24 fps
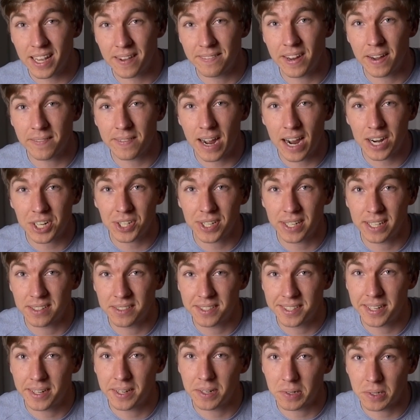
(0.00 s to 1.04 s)
I've never actually eaten
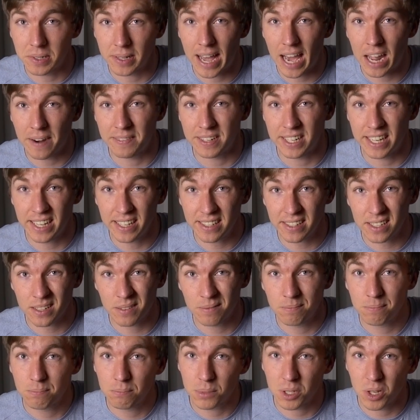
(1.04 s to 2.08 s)
cereal out of a disc,
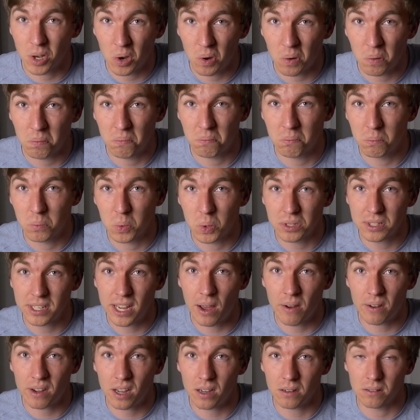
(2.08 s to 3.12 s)
so we'll see
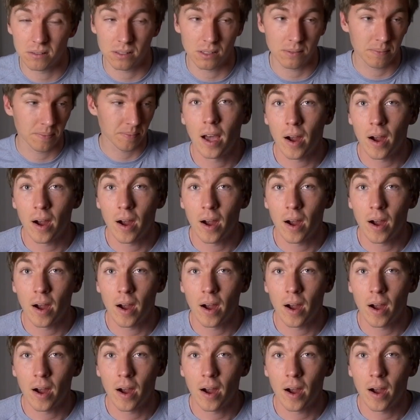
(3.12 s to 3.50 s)
how it goes.